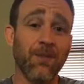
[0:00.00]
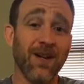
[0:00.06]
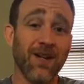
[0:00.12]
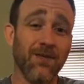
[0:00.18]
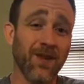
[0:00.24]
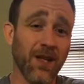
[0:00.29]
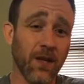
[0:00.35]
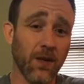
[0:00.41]
they might
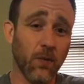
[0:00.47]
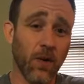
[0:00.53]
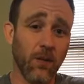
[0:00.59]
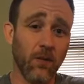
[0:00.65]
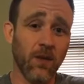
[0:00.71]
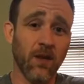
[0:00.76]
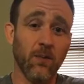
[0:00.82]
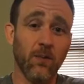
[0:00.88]
even get
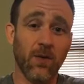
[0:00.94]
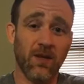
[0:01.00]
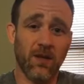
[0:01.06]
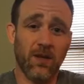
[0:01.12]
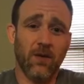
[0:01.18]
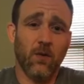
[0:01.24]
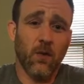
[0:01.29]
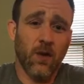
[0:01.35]
away with it, but
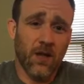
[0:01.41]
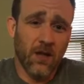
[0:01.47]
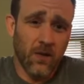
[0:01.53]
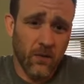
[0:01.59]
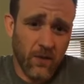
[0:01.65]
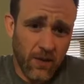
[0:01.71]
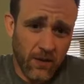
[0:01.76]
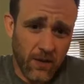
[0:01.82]
then they're
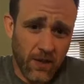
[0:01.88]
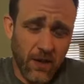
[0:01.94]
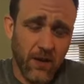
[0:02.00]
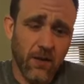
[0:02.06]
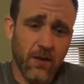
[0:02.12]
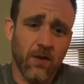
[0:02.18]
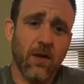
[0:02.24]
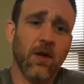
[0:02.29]
walking around
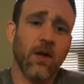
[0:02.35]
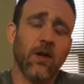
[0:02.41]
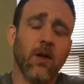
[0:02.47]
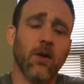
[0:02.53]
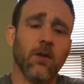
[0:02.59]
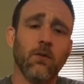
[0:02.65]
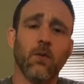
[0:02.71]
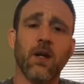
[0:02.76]
all
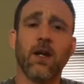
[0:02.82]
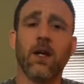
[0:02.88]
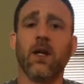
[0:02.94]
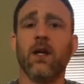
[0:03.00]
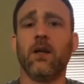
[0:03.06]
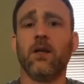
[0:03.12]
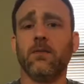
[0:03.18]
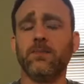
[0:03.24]

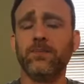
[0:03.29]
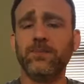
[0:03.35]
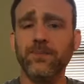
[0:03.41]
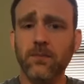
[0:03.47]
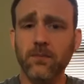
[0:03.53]
arthritic and